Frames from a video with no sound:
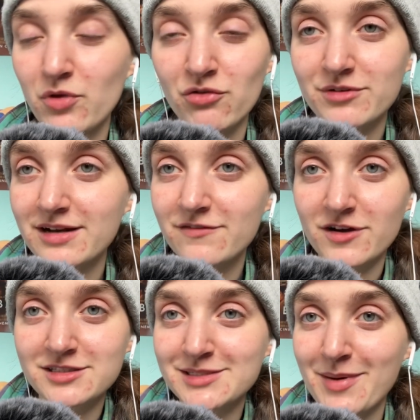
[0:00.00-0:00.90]
not really
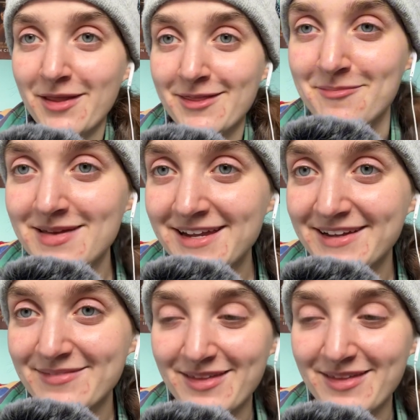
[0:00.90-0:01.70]
fussed about meat.